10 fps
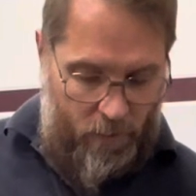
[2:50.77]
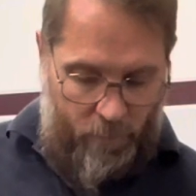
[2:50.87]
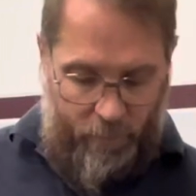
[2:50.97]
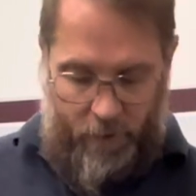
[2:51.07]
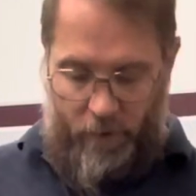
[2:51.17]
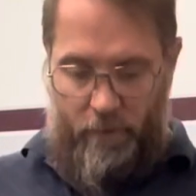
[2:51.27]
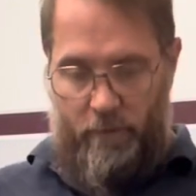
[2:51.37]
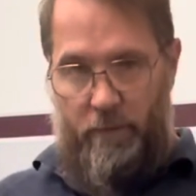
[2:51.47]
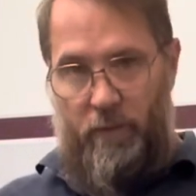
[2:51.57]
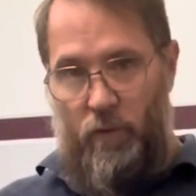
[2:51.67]

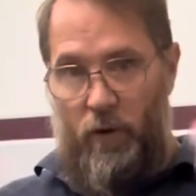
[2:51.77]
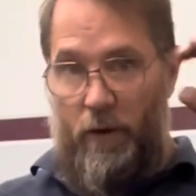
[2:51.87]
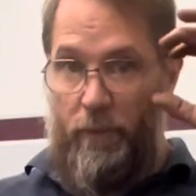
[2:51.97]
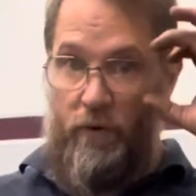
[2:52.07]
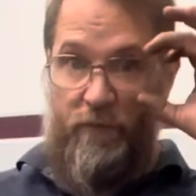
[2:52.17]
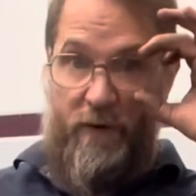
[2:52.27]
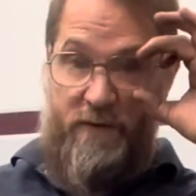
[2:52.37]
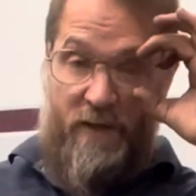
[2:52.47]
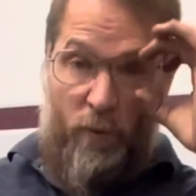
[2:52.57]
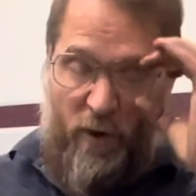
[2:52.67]
But will it pull as much
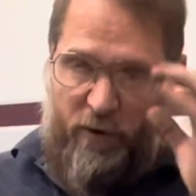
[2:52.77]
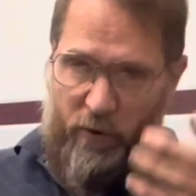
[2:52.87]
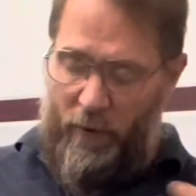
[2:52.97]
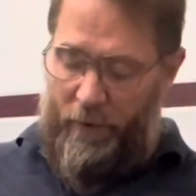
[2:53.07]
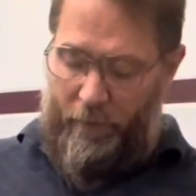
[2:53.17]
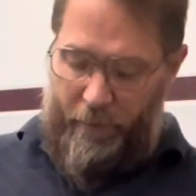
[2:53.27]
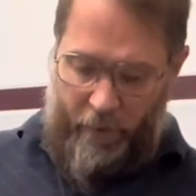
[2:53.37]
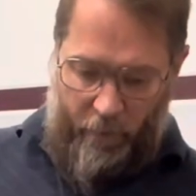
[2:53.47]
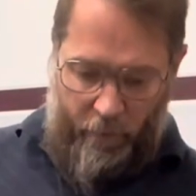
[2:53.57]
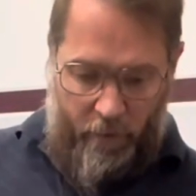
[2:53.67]
as I want to? I don't
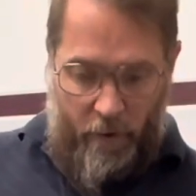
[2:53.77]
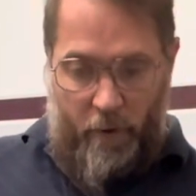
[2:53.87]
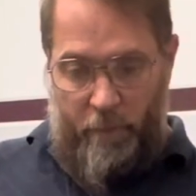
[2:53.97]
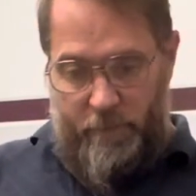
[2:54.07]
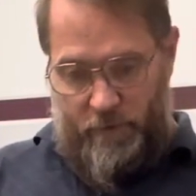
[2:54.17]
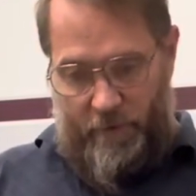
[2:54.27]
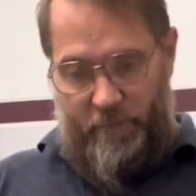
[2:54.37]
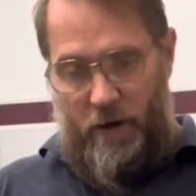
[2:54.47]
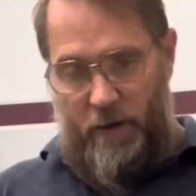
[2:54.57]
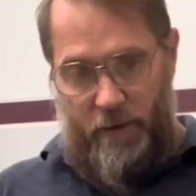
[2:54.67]
know. So I've
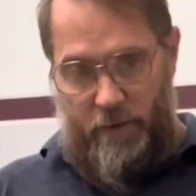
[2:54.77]
got